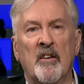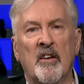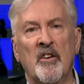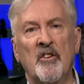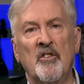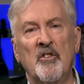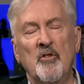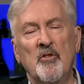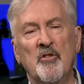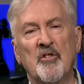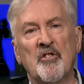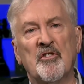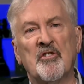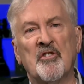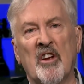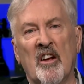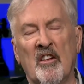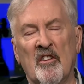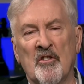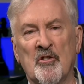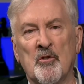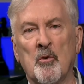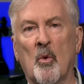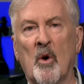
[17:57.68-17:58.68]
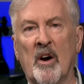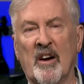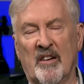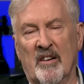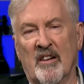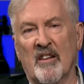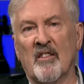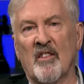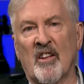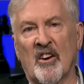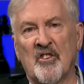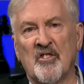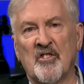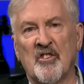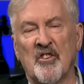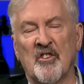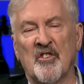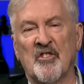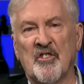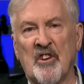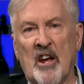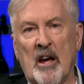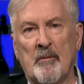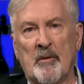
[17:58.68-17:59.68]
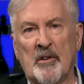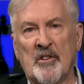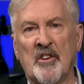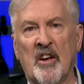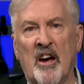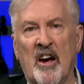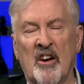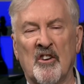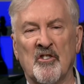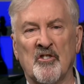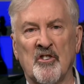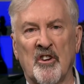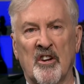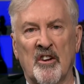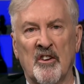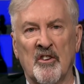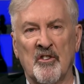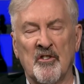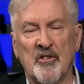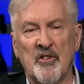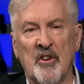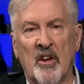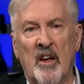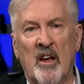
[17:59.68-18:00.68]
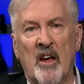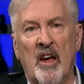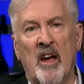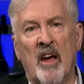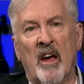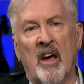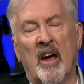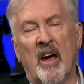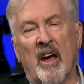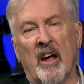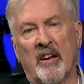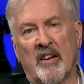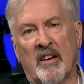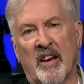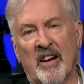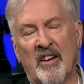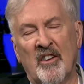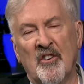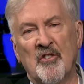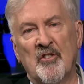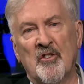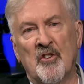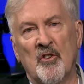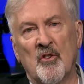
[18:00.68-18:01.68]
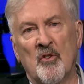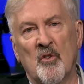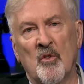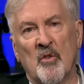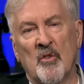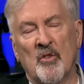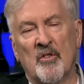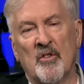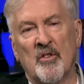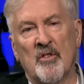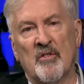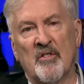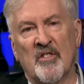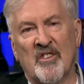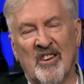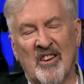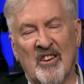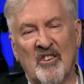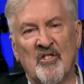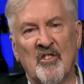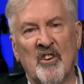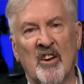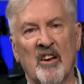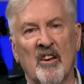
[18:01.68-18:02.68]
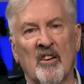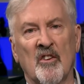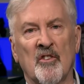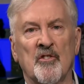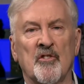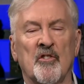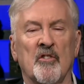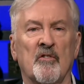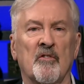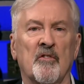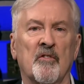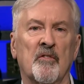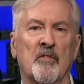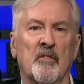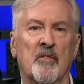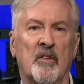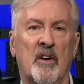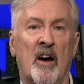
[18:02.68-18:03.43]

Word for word: Can you just tell us what election sabotage is and get into details of